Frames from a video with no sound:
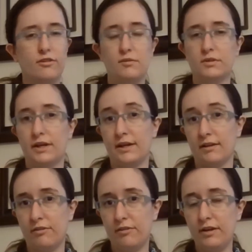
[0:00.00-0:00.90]
see what they
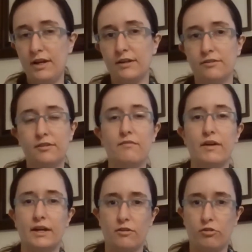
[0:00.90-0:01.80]
can see, and see if they
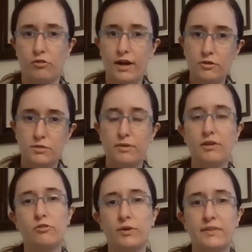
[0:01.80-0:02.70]
can scrounge up
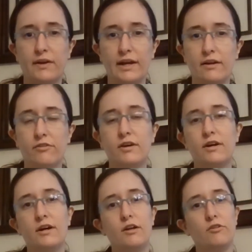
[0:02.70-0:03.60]
these 3 things
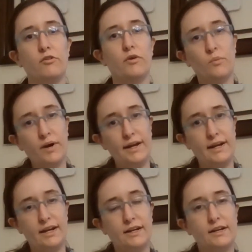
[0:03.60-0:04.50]
so that
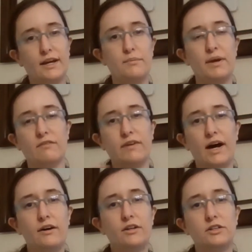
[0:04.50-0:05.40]
Rain can make a
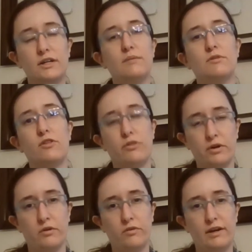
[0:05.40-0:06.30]
valid claim to the
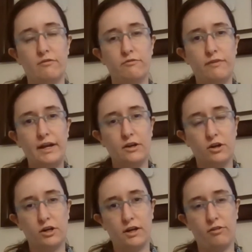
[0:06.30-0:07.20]
throne and fight her
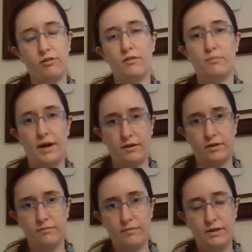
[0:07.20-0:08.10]
cousin Myron.